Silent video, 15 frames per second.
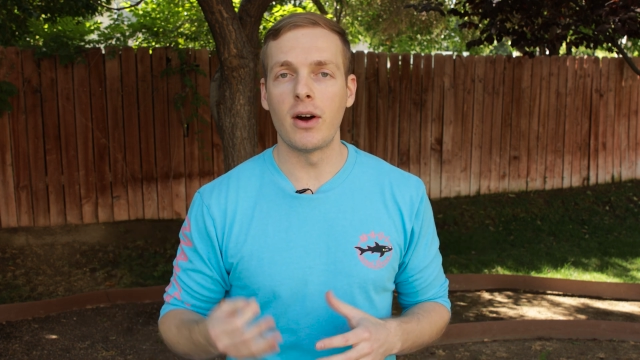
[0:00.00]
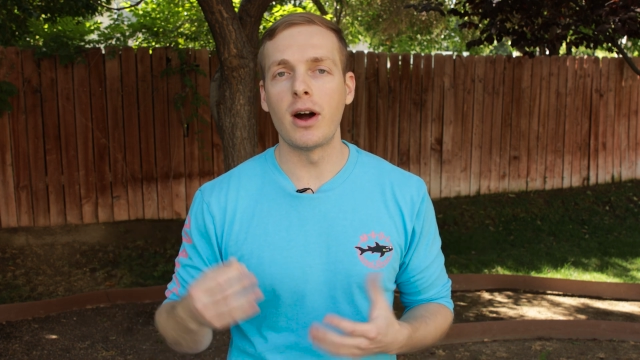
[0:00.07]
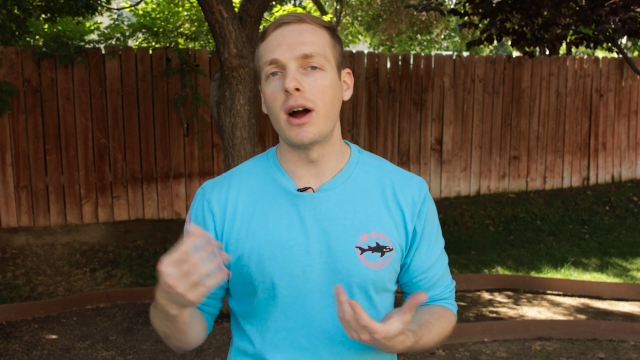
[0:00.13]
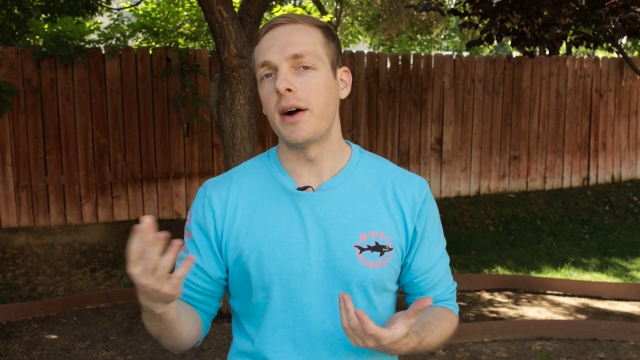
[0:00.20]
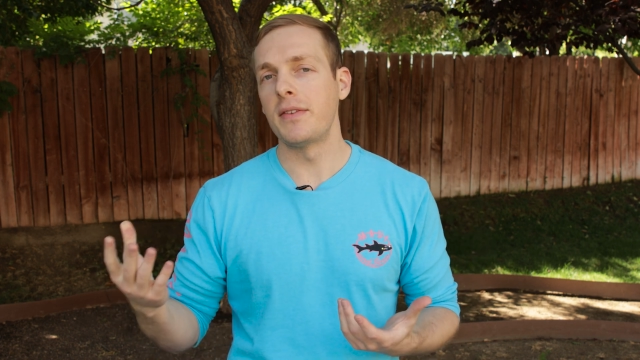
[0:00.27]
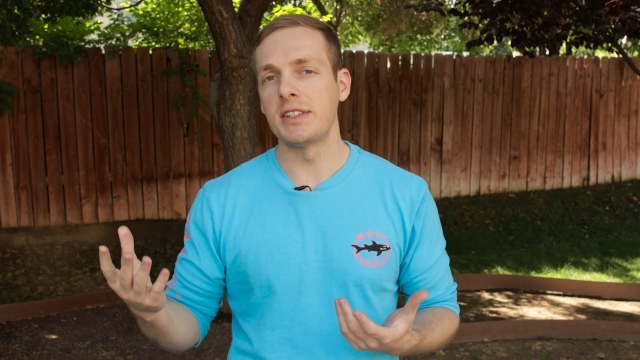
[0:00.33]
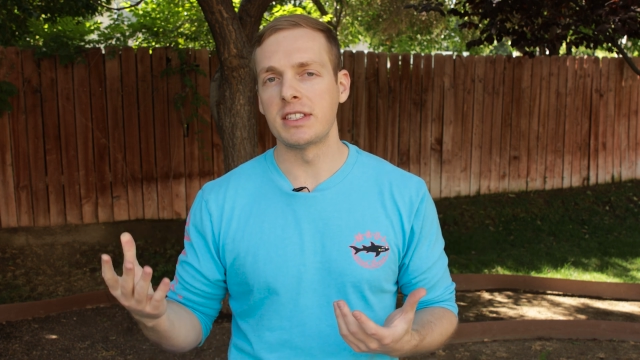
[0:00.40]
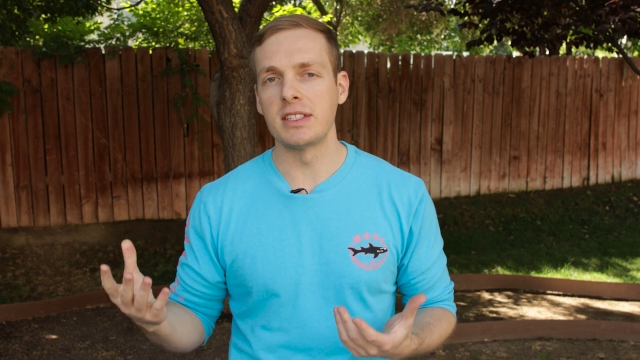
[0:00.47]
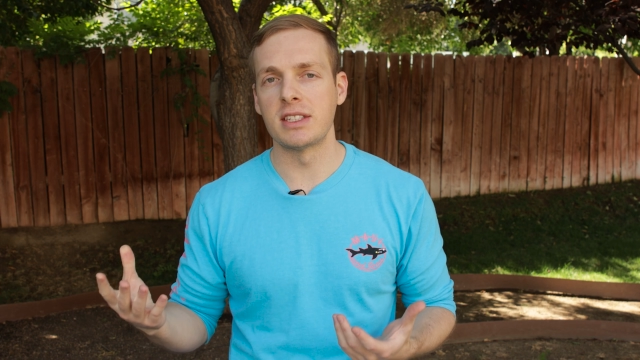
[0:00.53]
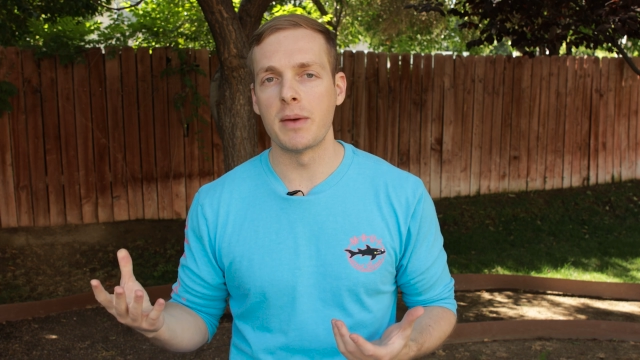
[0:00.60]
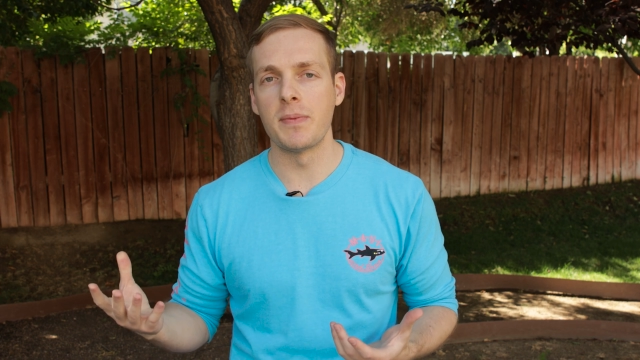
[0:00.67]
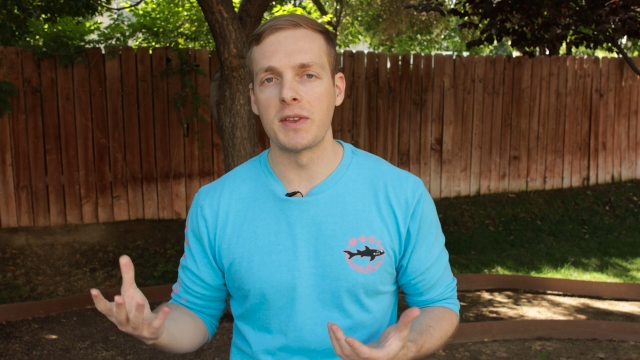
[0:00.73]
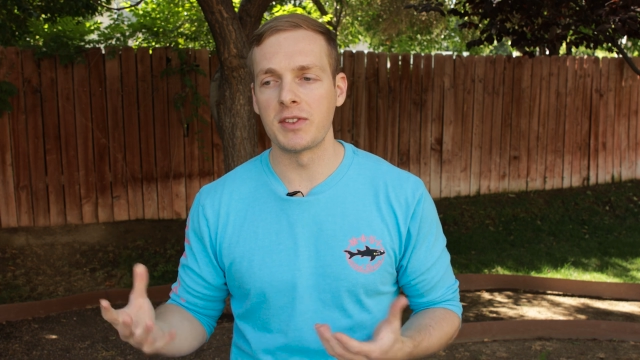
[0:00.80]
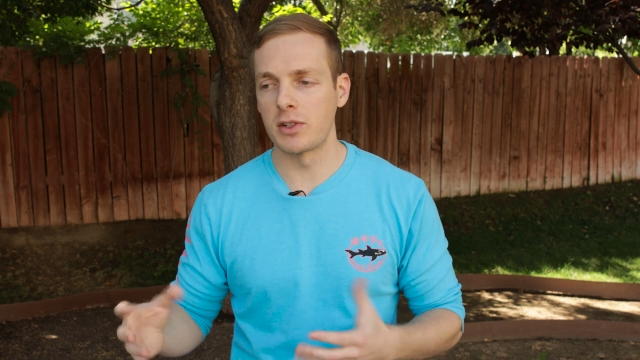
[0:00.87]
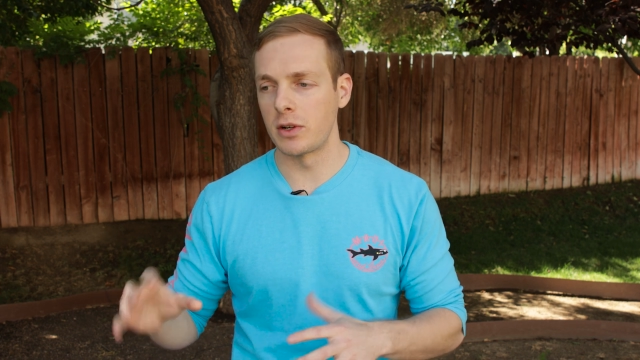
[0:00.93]
There are obviously
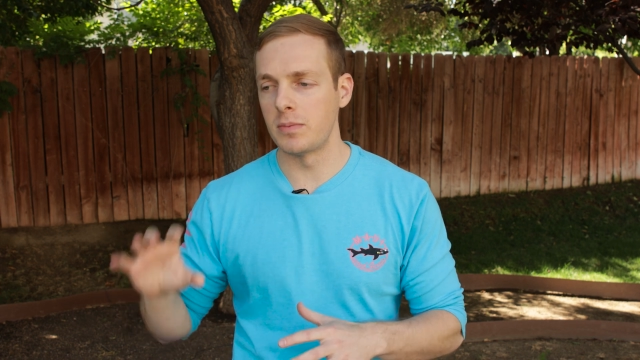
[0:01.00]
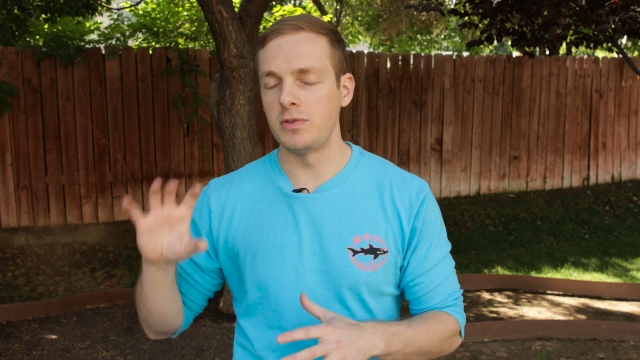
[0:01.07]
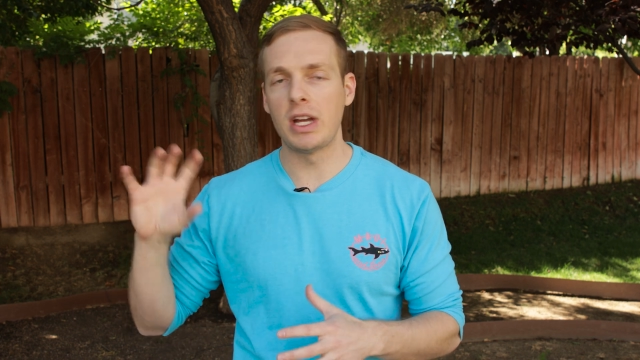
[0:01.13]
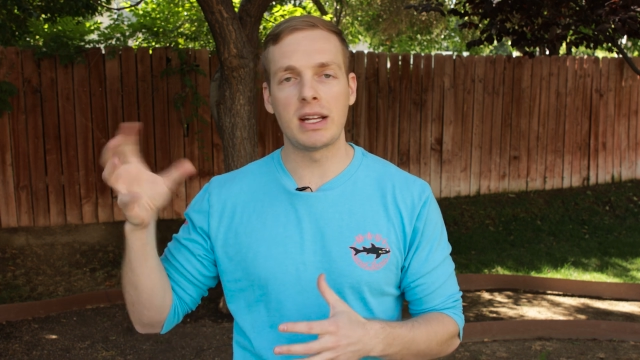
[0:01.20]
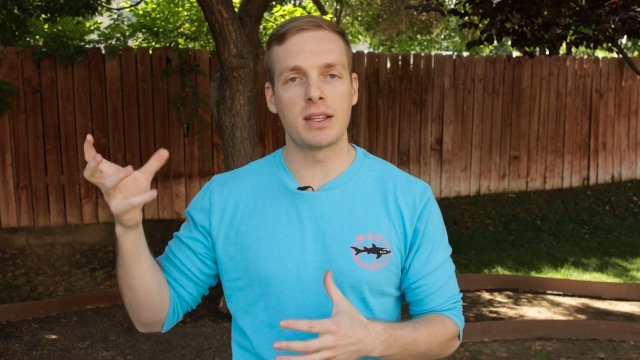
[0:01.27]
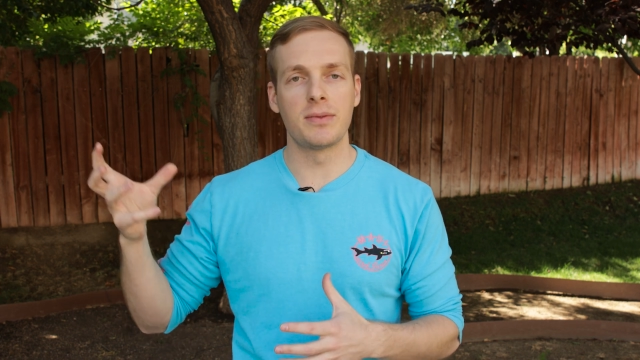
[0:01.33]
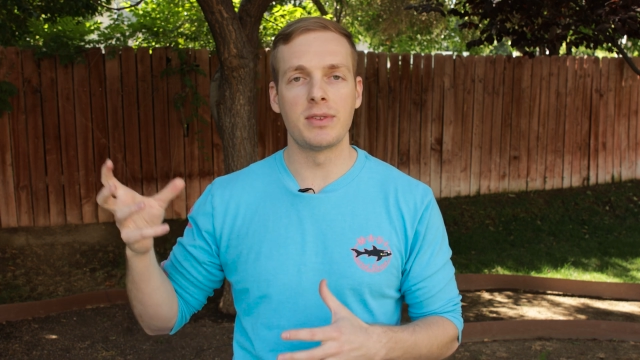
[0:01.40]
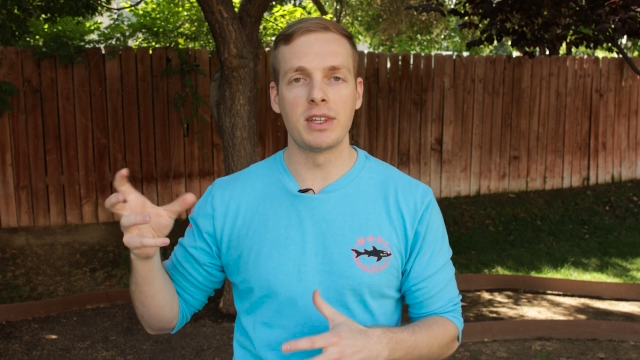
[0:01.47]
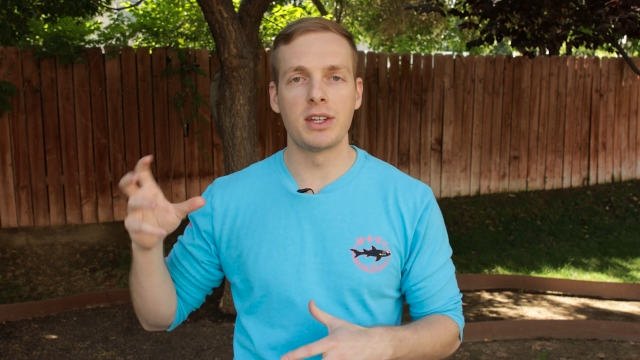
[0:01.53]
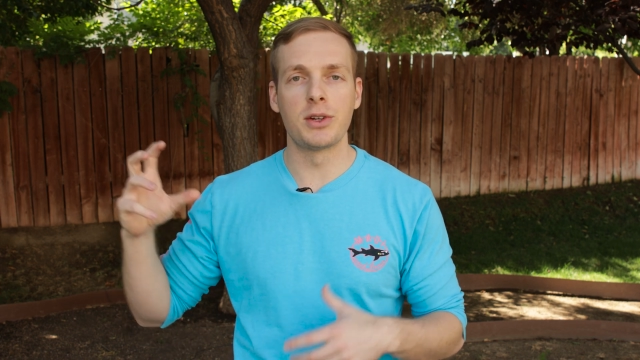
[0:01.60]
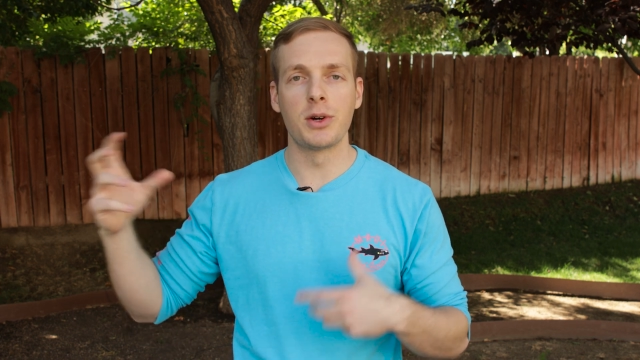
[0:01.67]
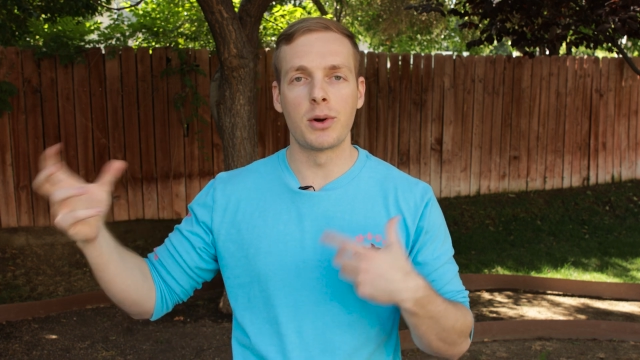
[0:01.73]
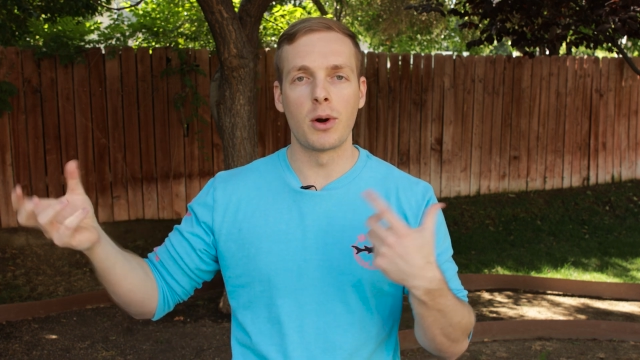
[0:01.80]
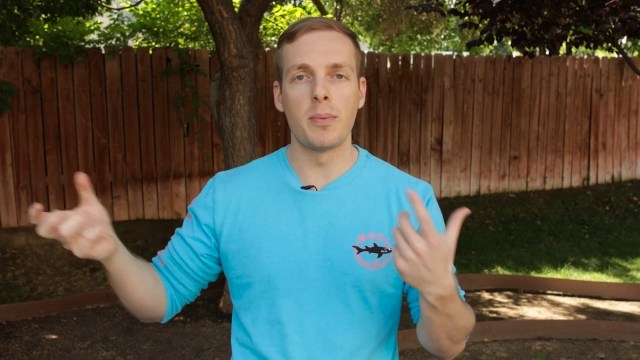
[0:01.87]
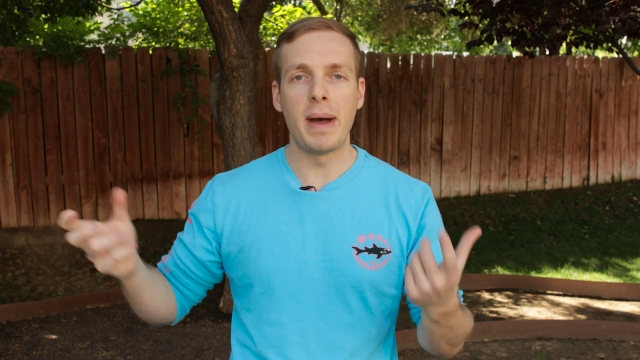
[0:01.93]
some things that are objectively
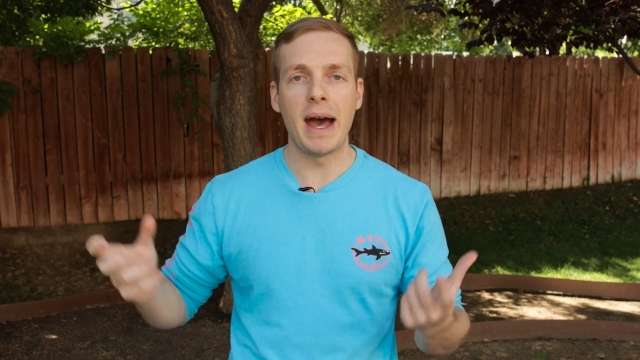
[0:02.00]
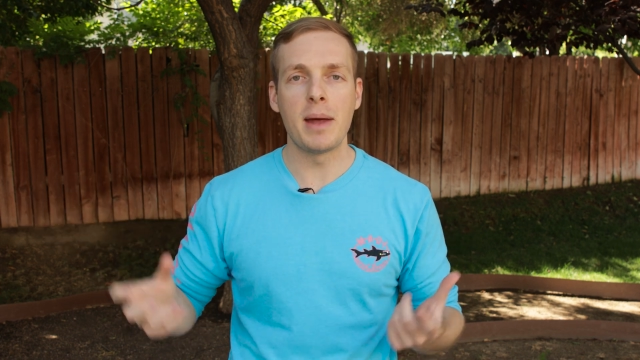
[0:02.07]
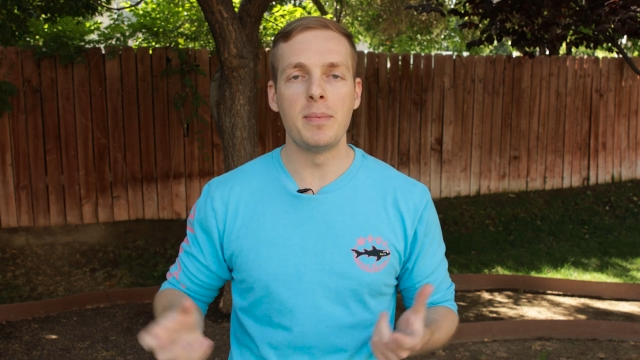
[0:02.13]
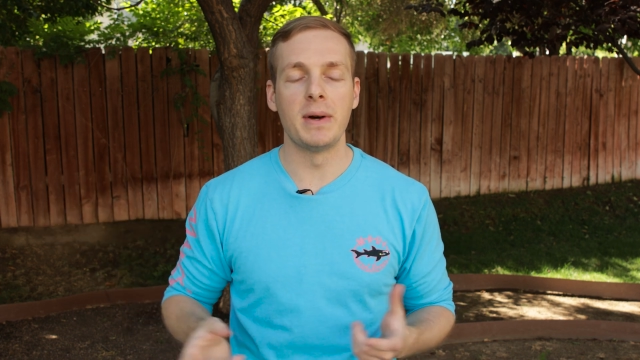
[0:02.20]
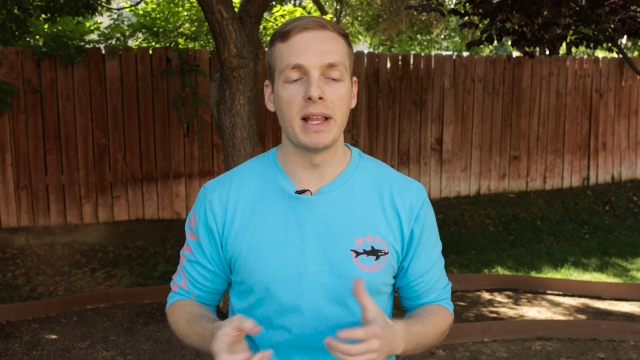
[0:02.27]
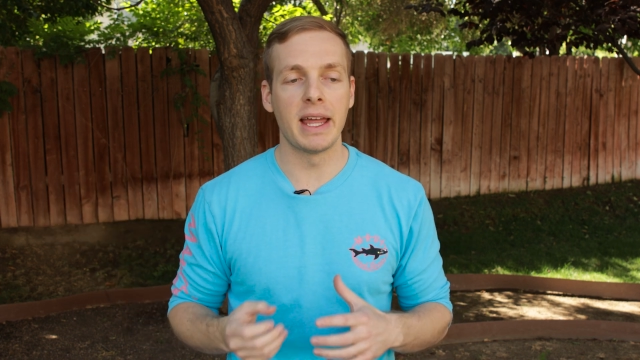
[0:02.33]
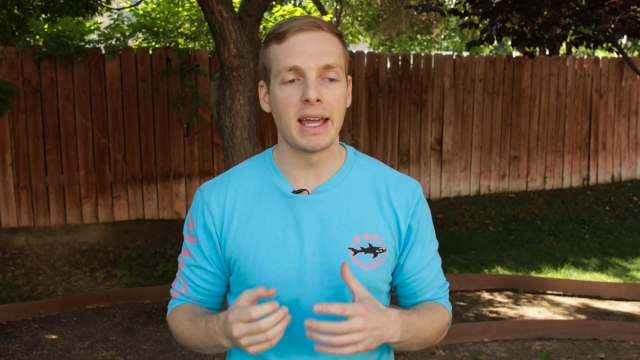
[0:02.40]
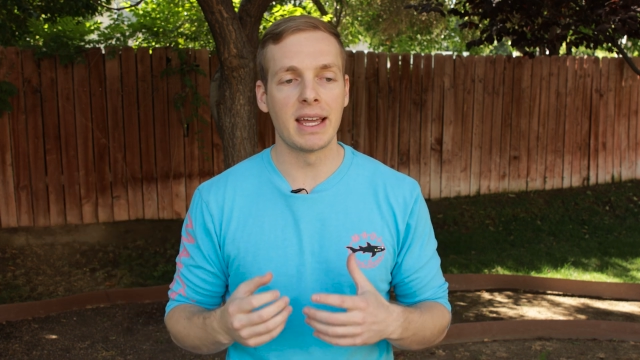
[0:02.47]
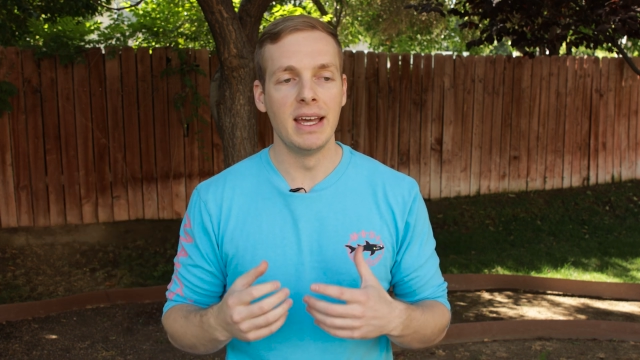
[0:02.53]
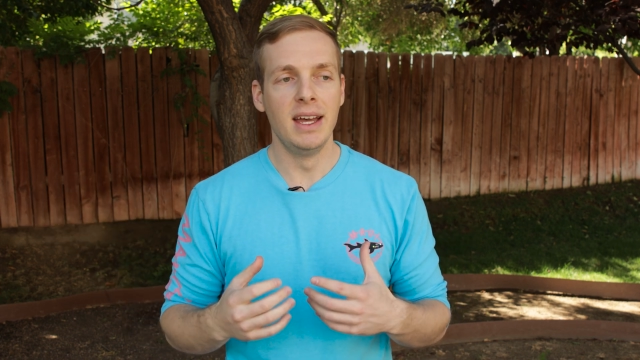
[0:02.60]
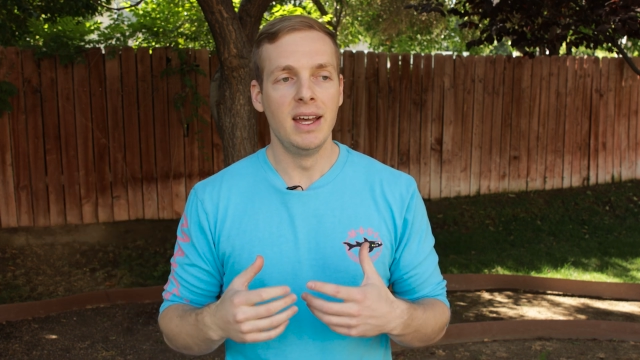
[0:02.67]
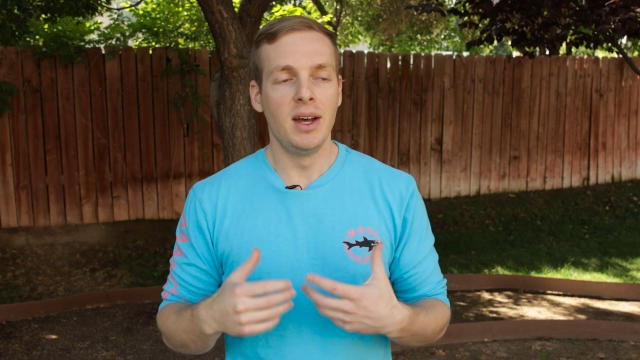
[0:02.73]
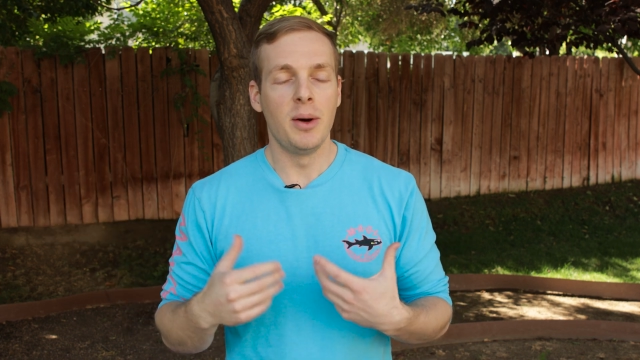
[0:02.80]
good or bad, but like